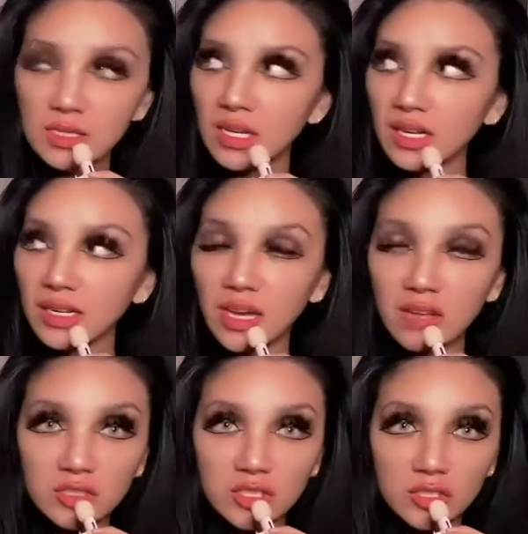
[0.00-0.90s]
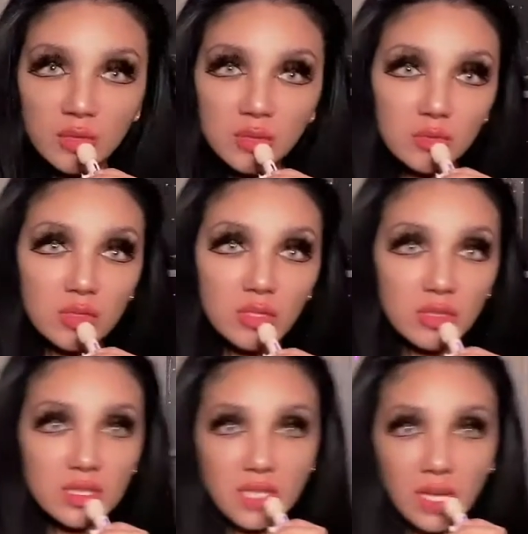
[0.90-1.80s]
and it had canvas straps, it would look
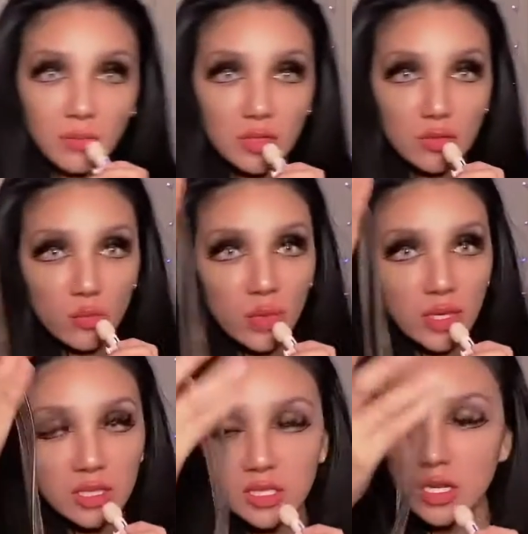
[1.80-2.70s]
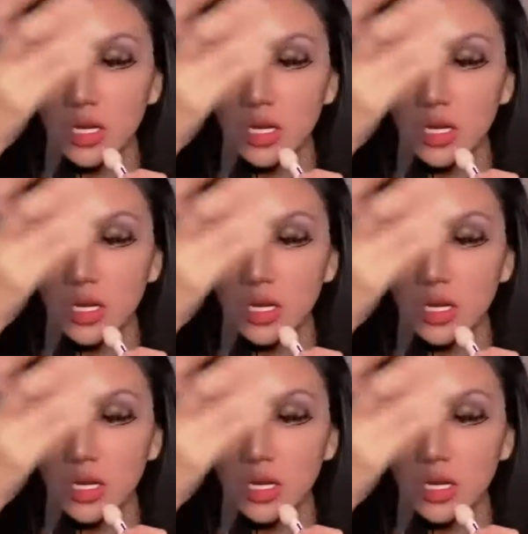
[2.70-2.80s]
the same. It would look weird.